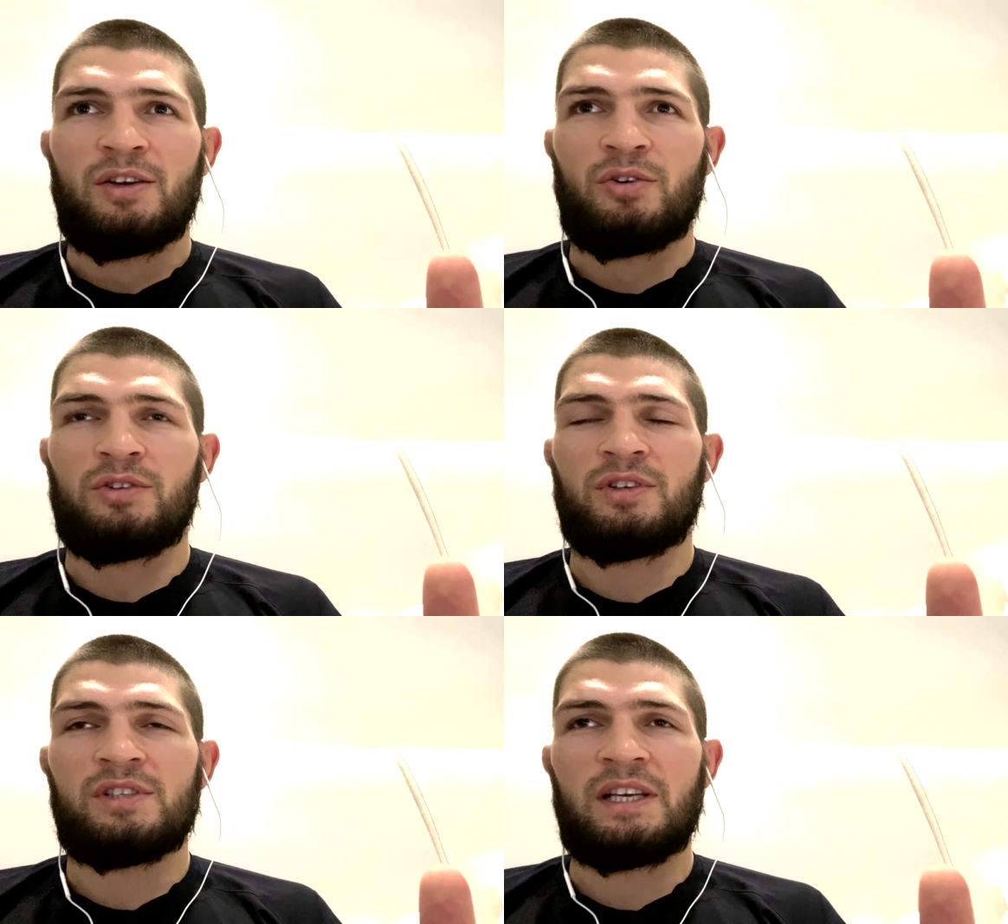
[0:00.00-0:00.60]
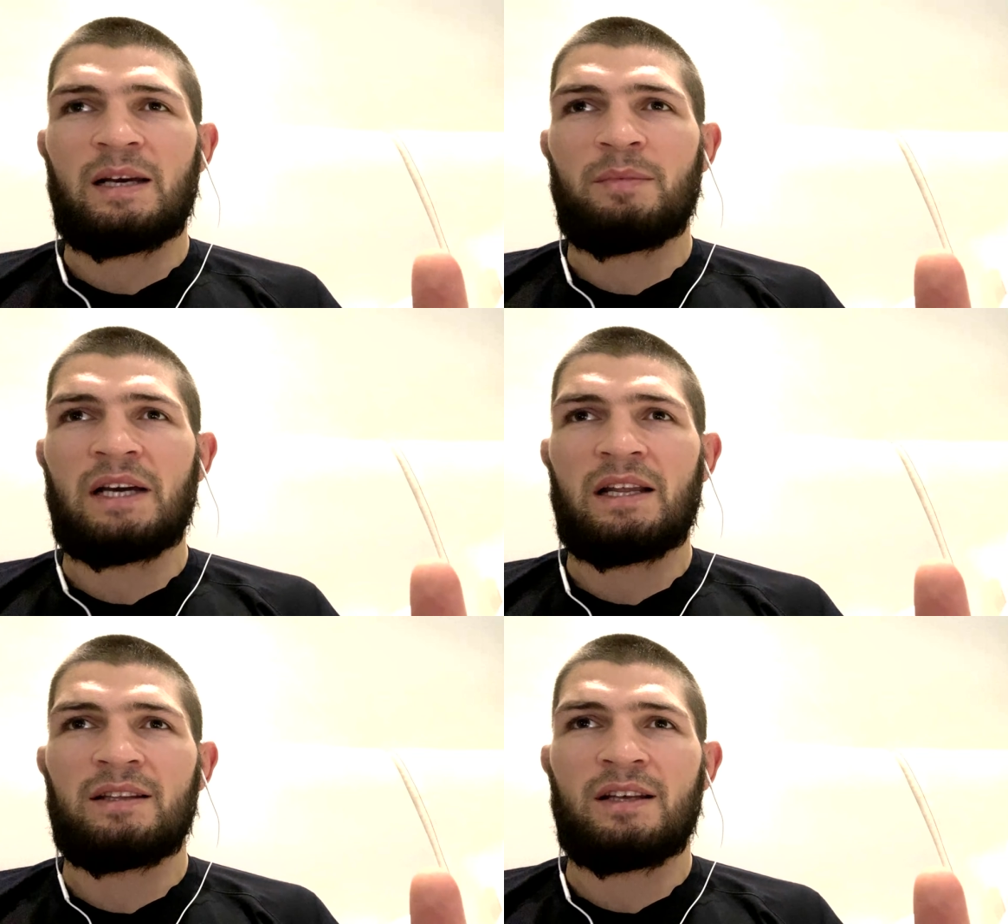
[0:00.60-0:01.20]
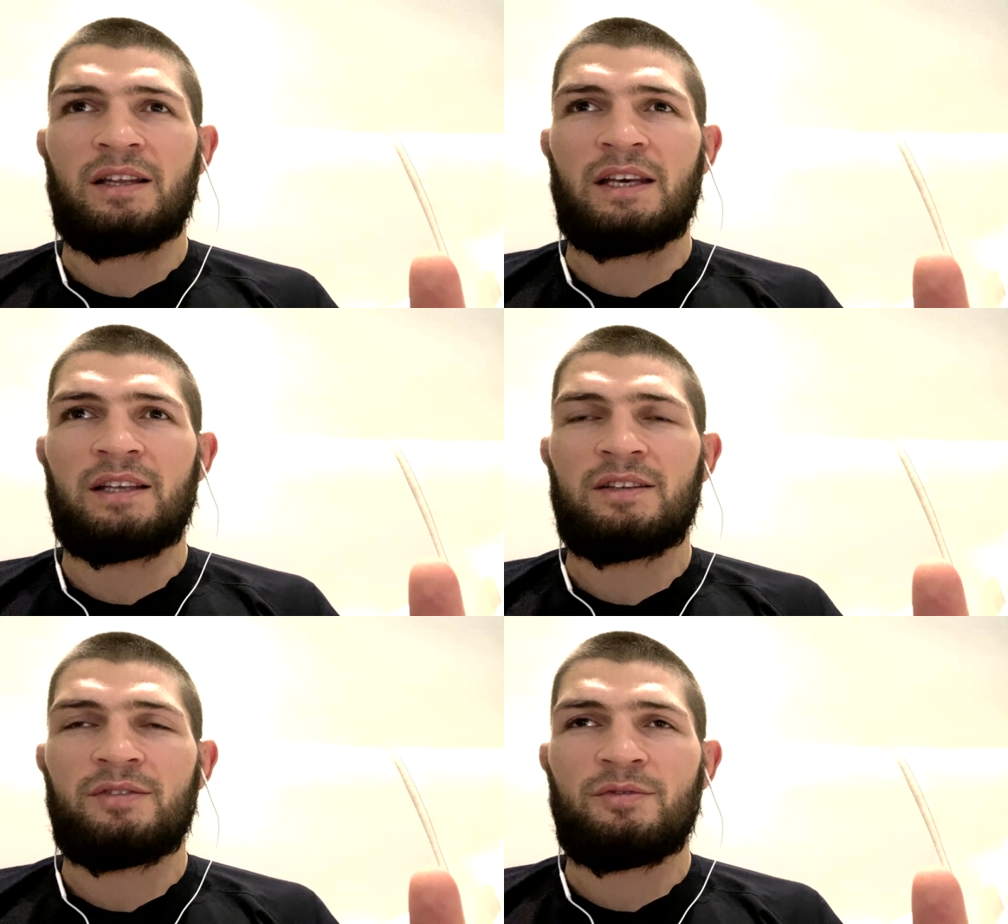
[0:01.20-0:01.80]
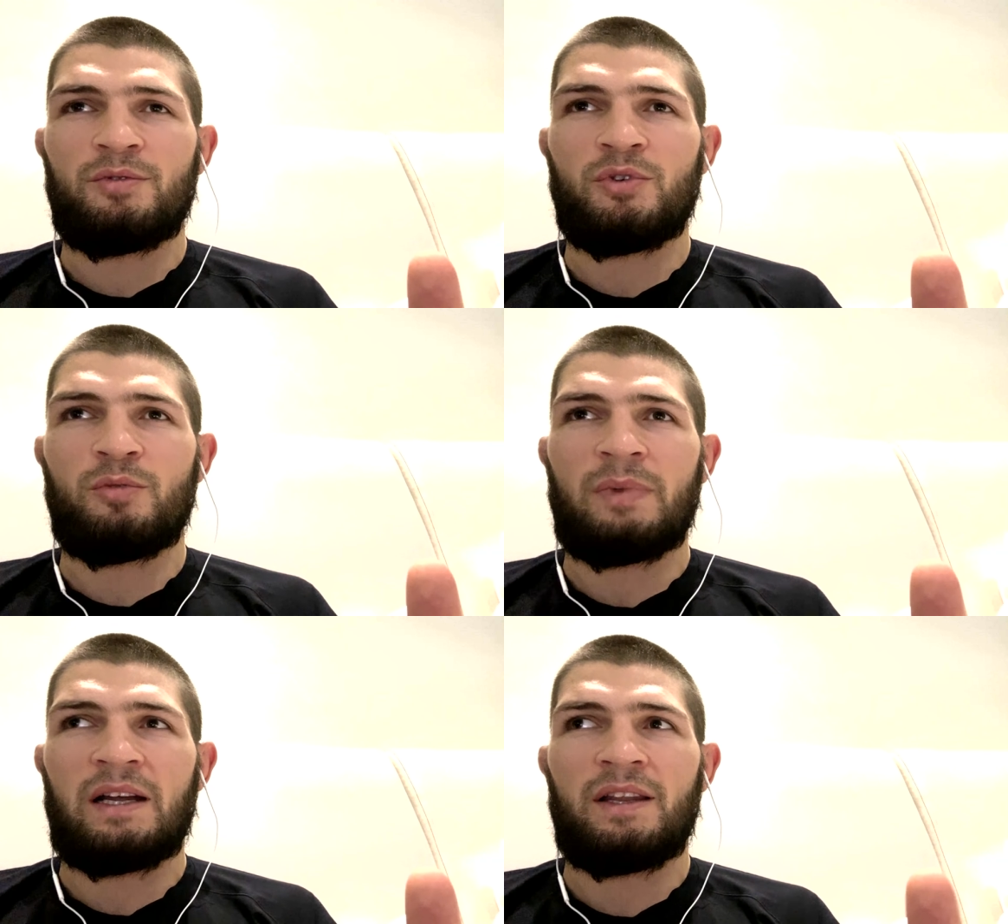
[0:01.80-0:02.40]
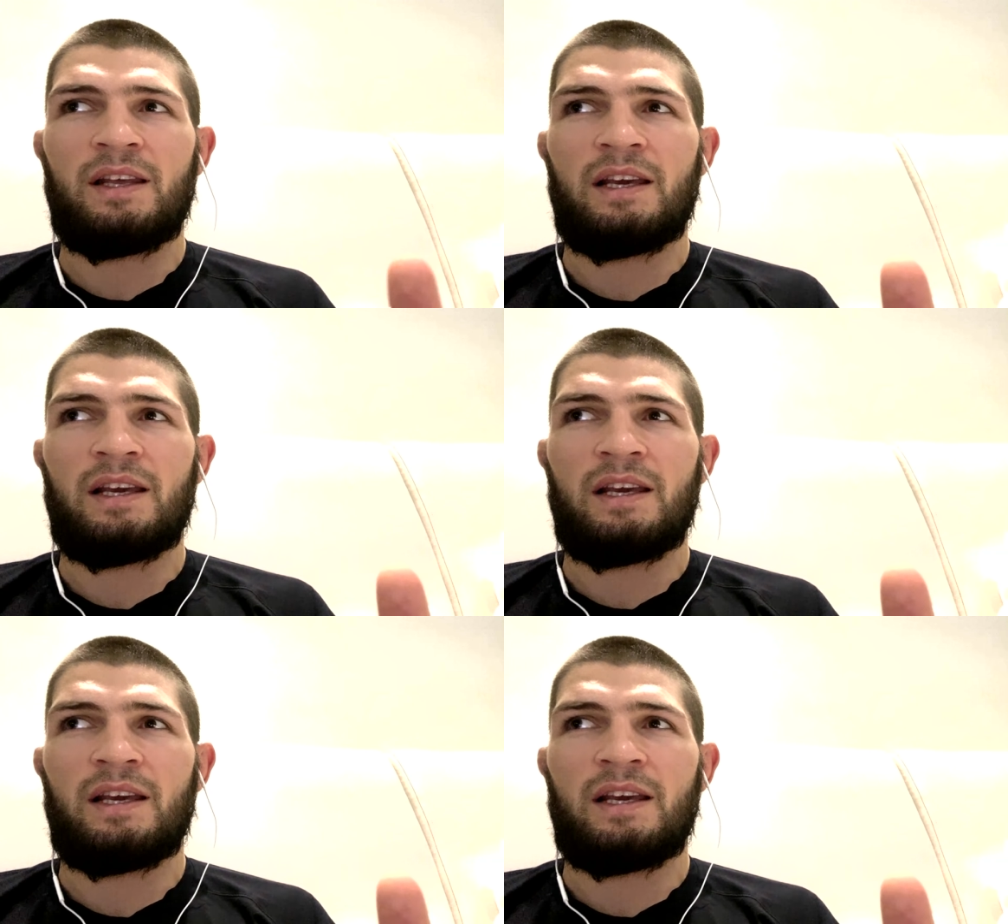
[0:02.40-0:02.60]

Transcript: Conor say, I'm gonna donate you money,